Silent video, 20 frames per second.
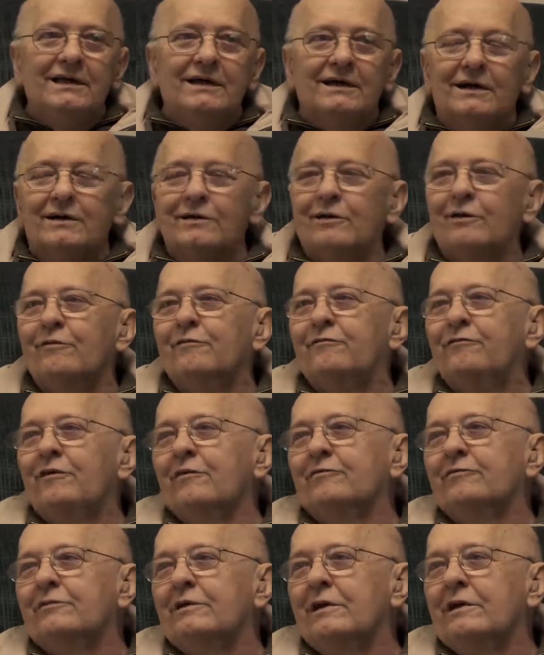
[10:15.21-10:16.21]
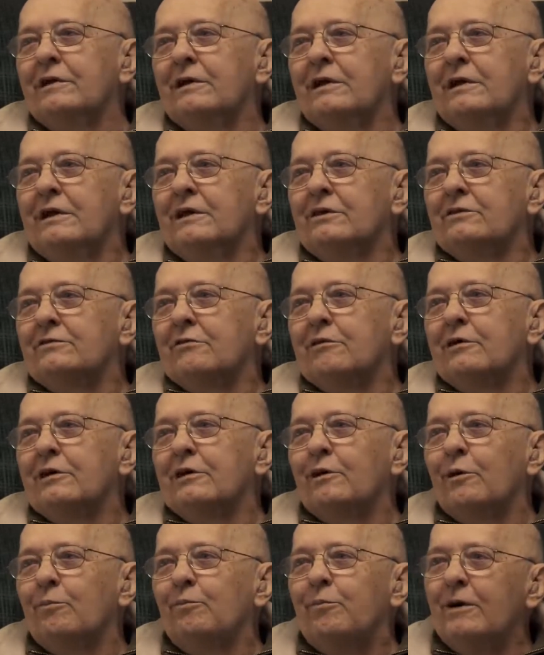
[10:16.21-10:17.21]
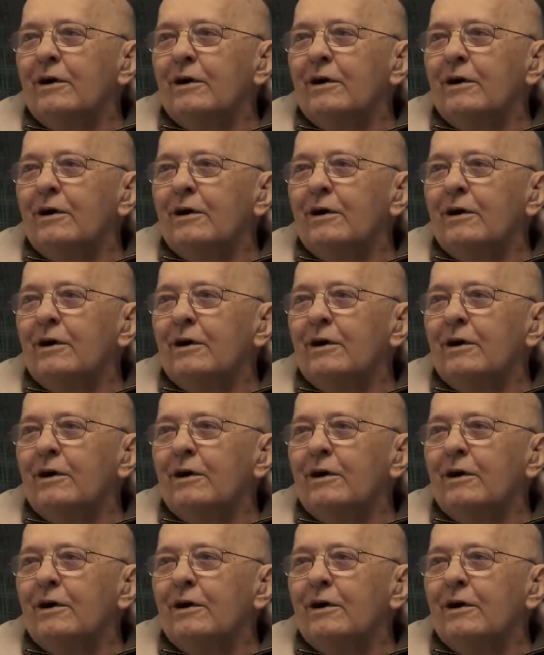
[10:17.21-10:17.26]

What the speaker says: 150, 300